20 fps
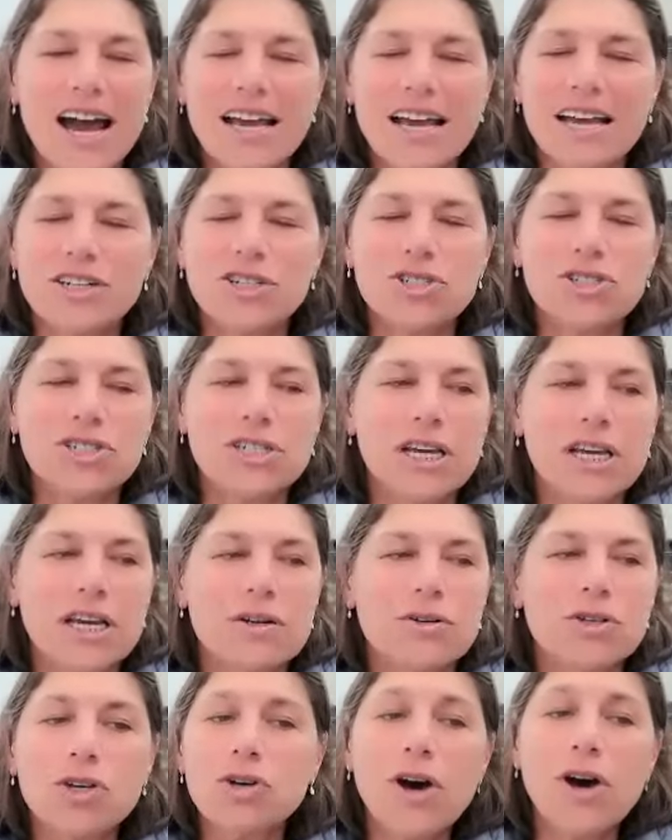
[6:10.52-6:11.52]
I
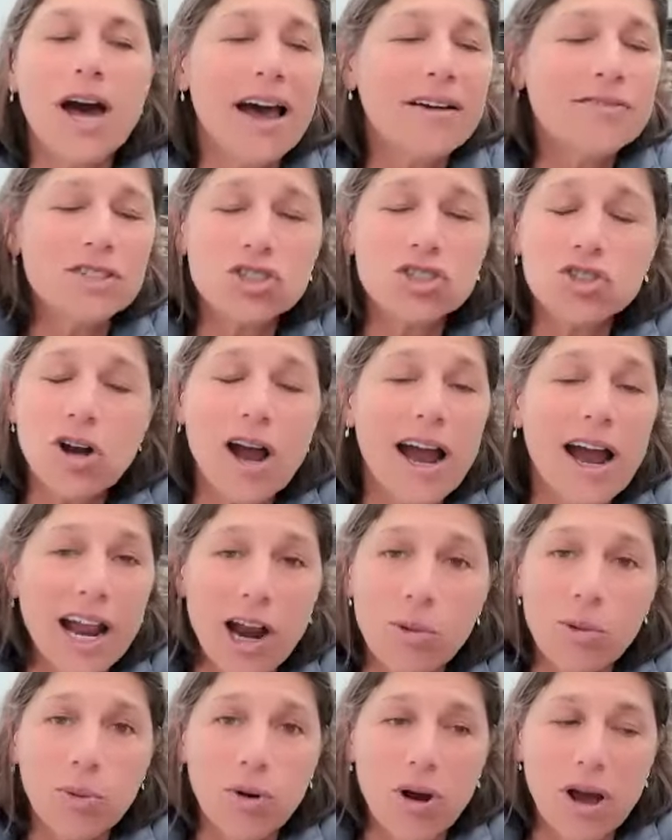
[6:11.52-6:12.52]
understand. You'll have to try
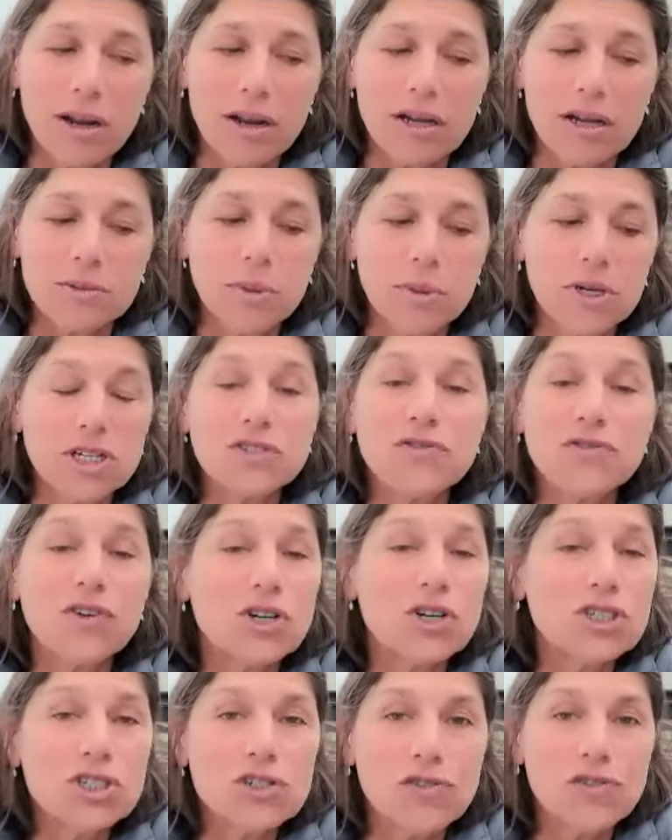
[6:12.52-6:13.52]
our product because,
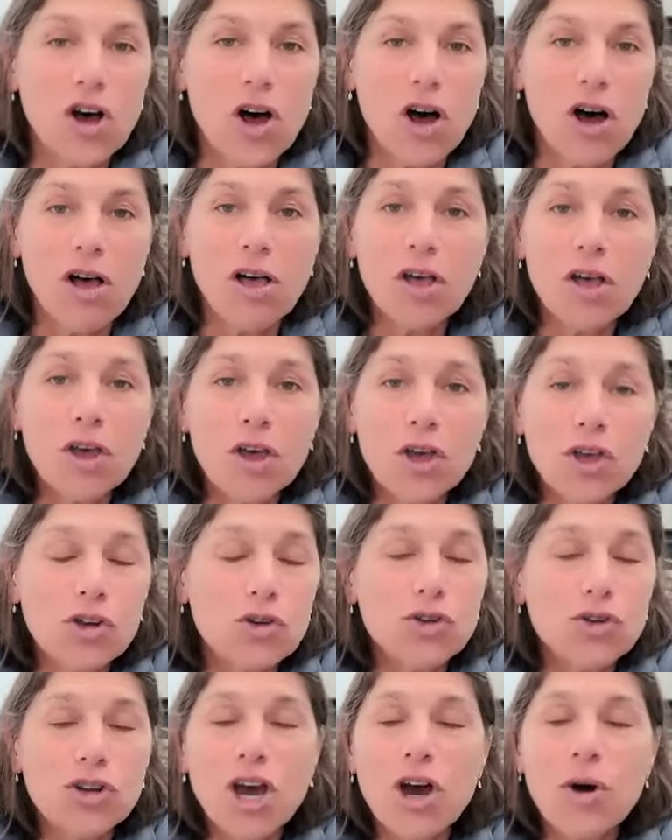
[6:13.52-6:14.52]
first of all,
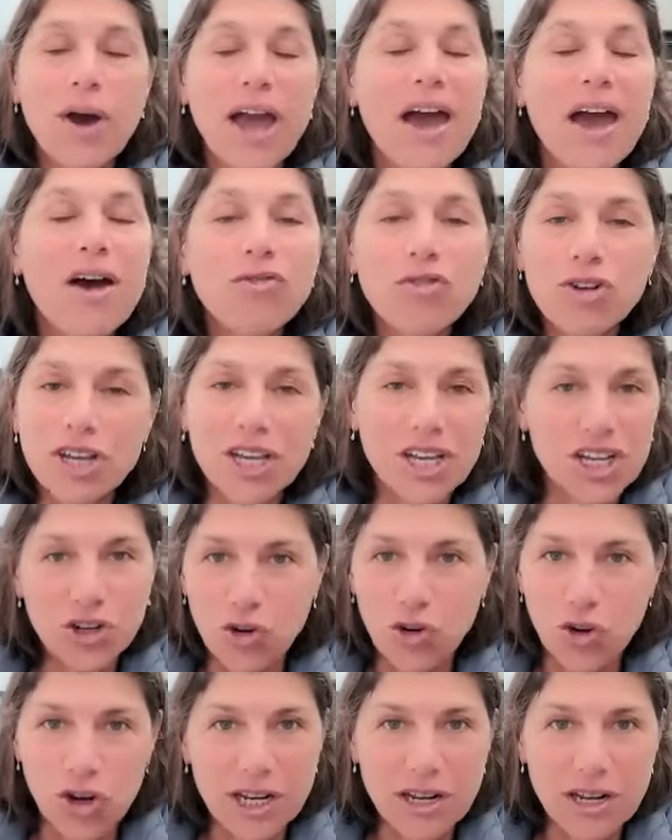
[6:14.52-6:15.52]
you'll know every
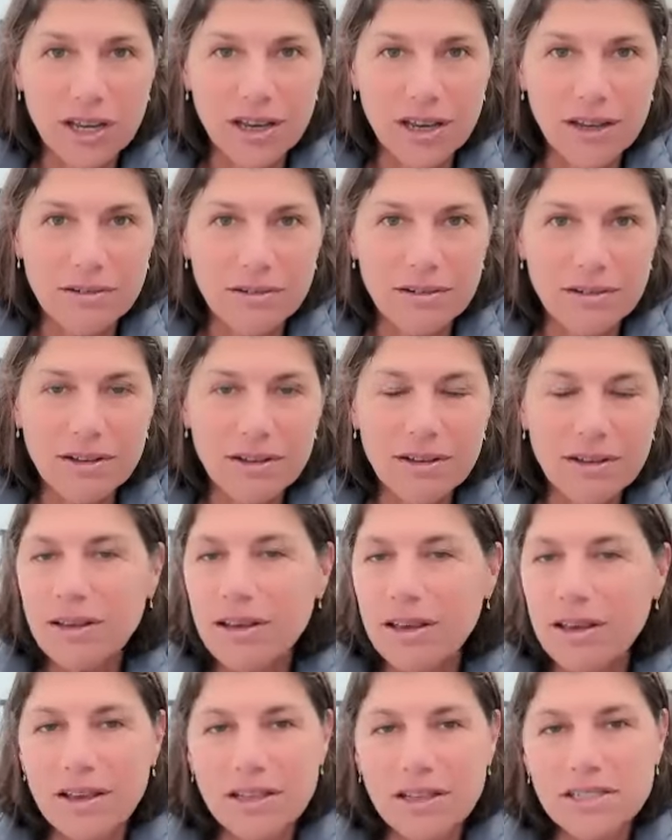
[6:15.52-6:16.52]
ingredient
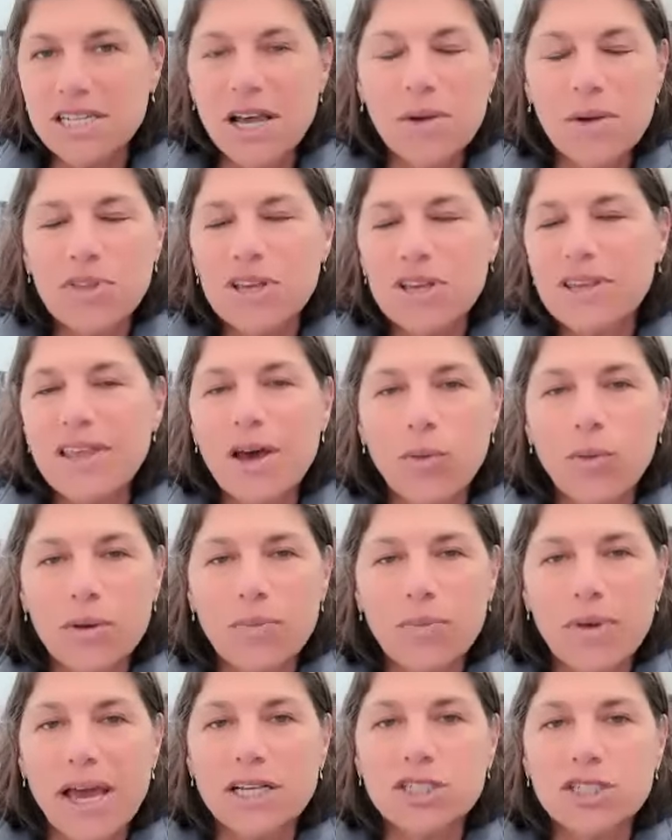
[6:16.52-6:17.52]
in something that we
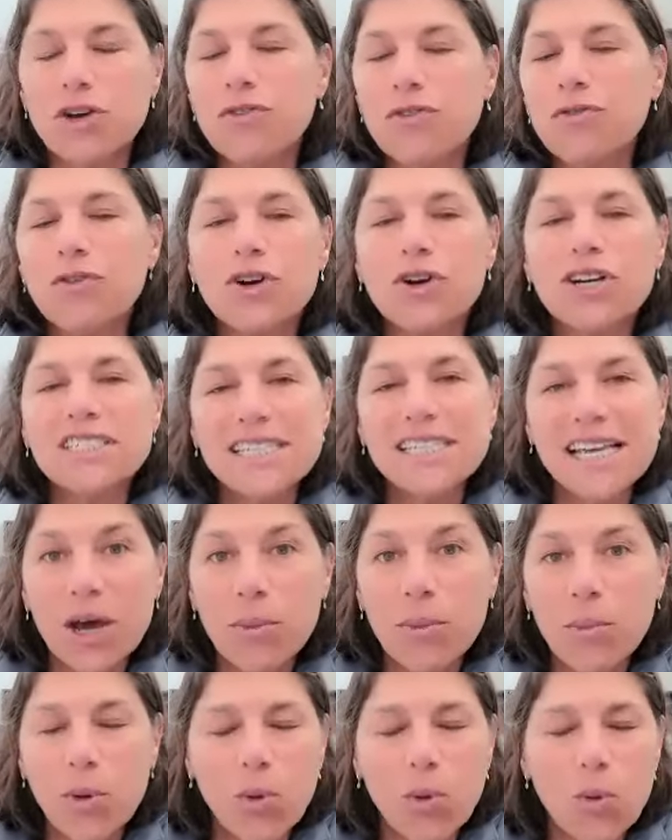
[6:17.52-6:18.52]
make. So, for
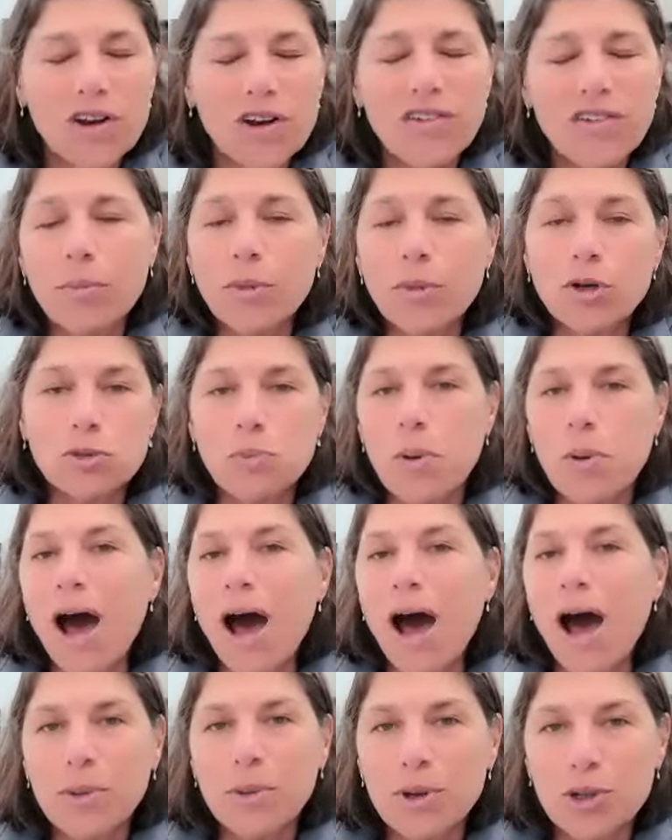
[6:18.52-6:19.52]
example, one of our most
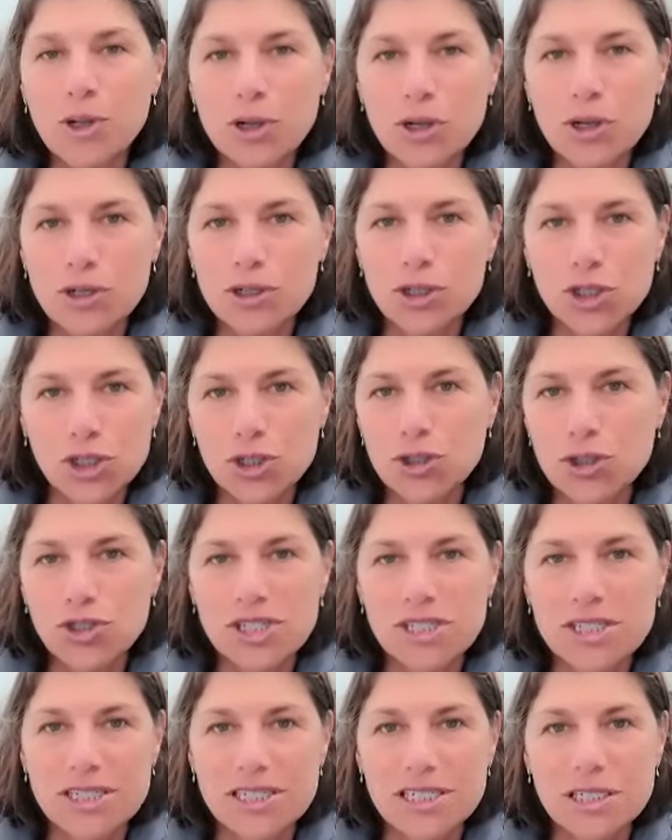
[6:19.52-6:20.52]
popular
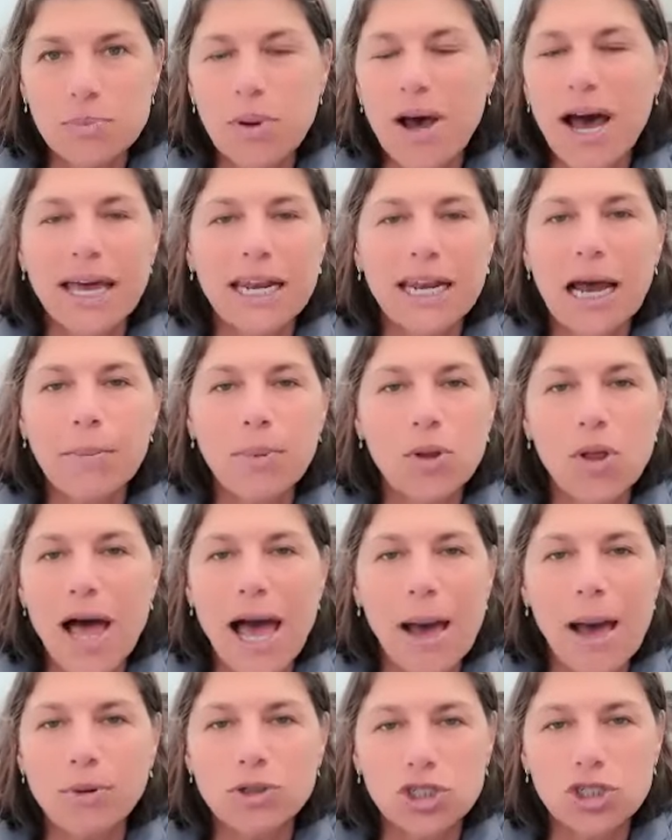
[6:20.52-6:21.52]
juices is pineapple,
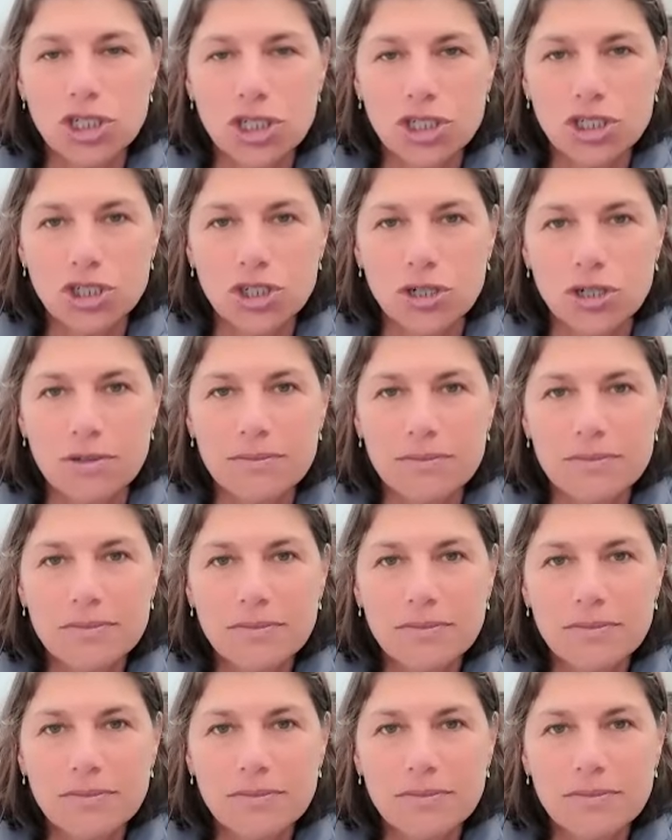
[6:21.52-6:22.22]
apple, ginger.